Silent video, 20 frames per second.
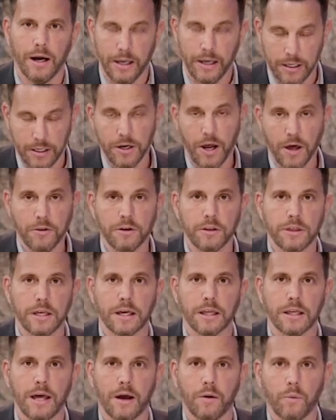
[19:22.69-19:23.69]
in another
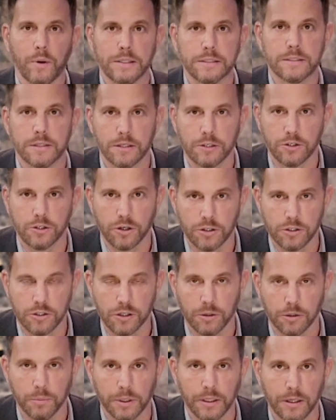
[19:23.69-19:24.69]
thing that Winston
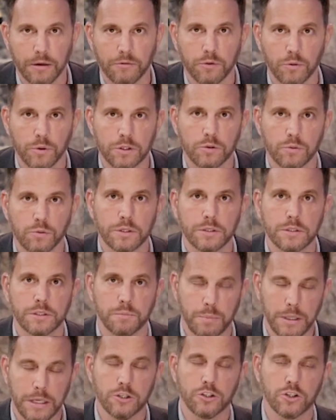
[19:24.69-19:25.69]
Churchill believed, which was
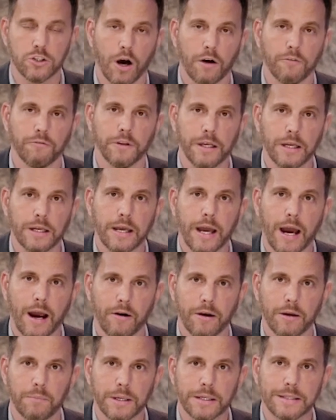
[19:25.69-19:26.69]
speak softly and
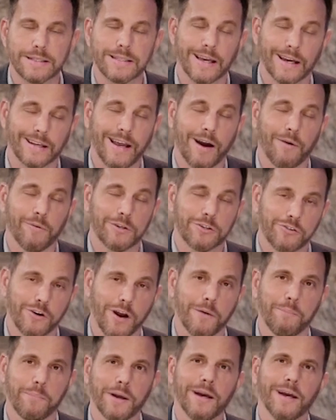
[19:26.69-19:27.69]
carry a big stick. Now with
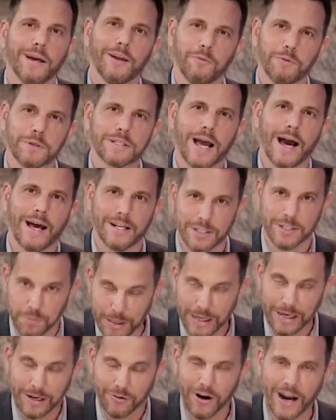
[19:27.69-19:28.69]
Trump, it was kind of
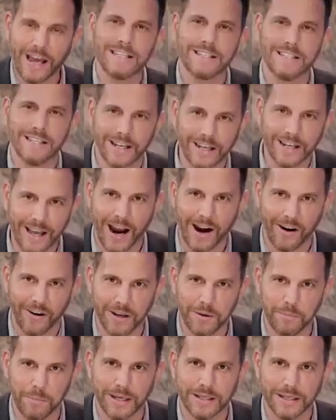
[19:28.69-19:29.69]
speak crazy and carry a